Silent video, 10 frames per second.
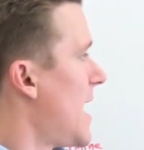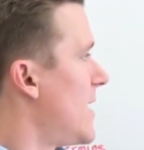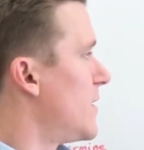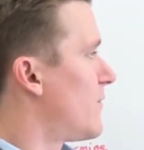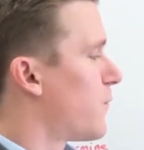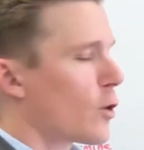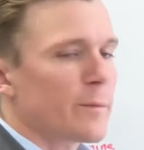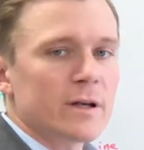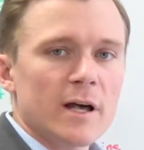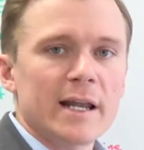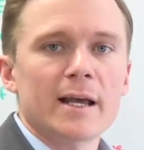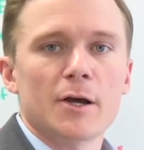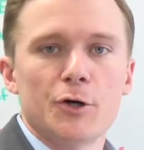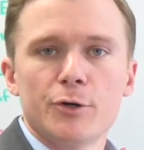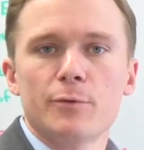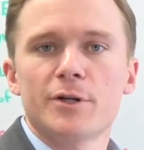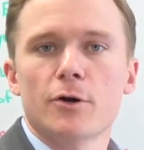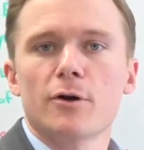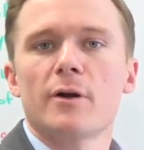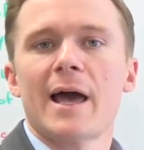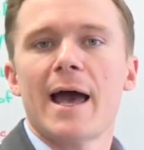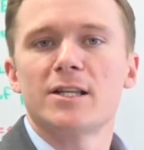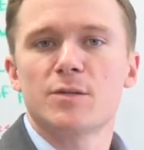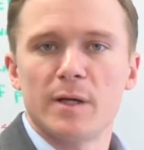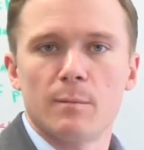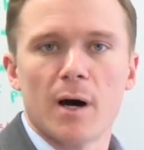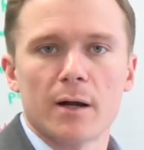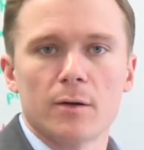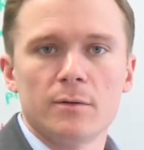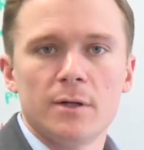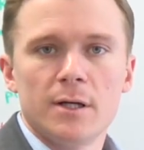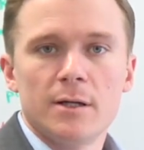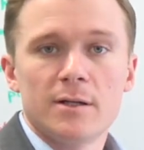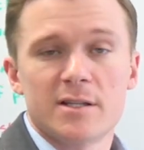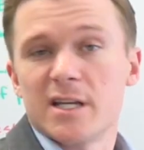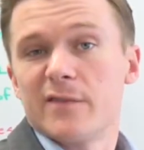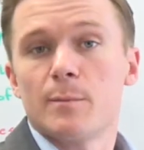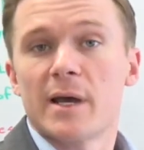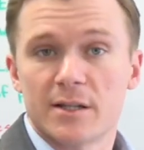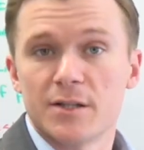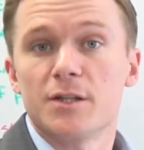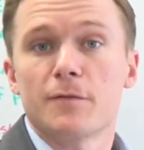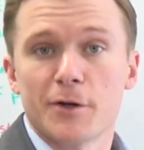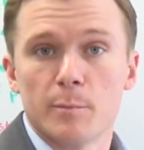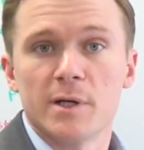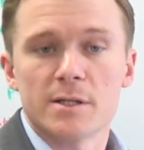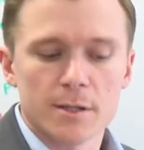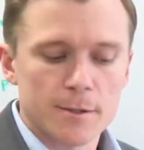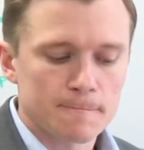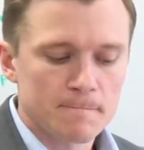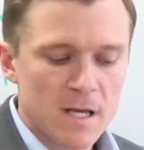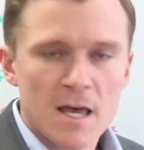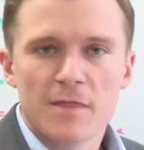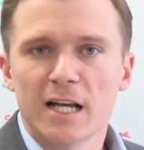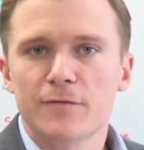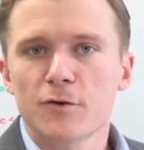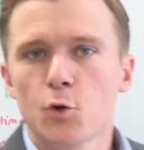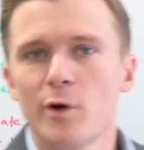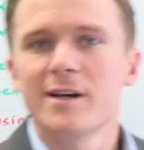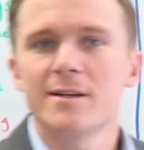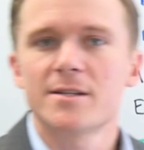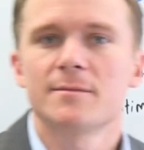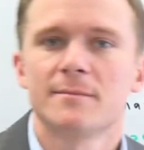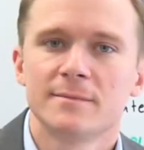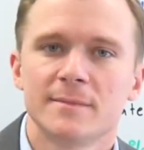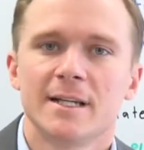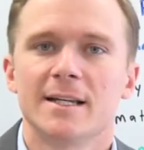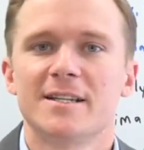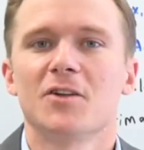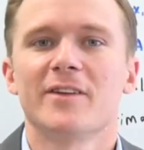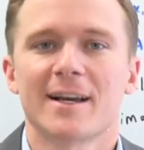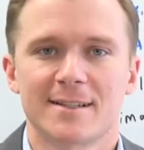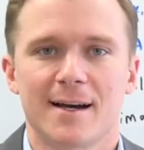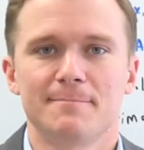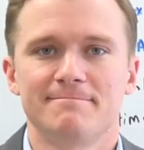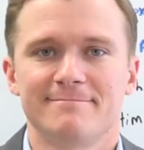and then formulating a good return on ad spend model to see if it makes sense for your business. Thanks for joining us. Until next time.